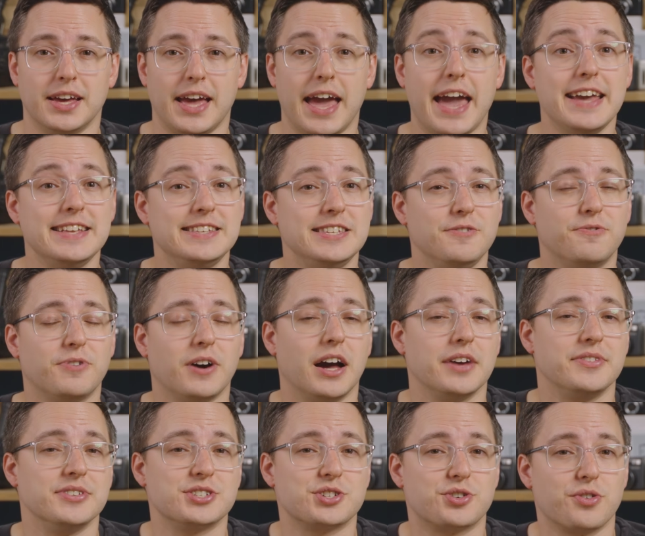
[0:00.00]

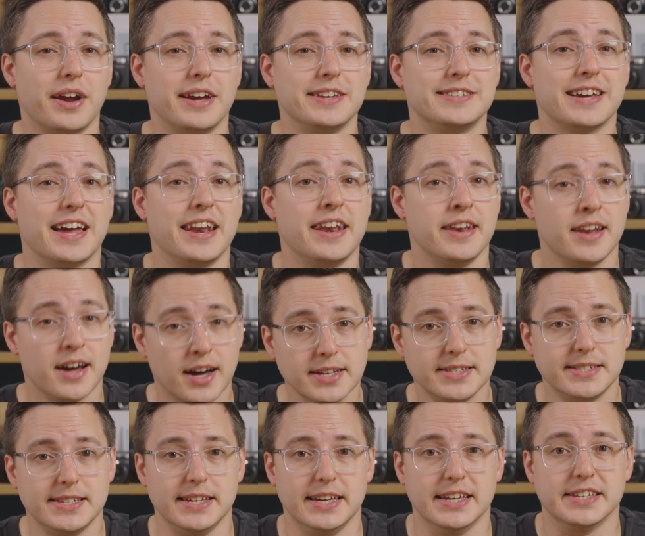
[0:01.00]
85 is great, and
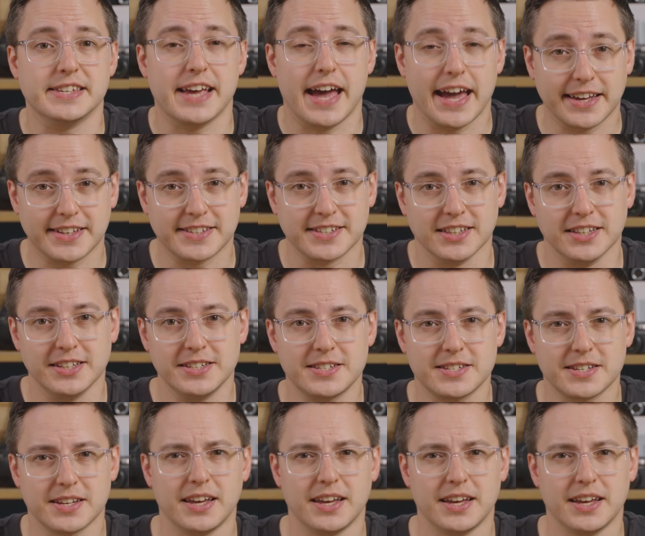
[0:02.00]
90 is excellent.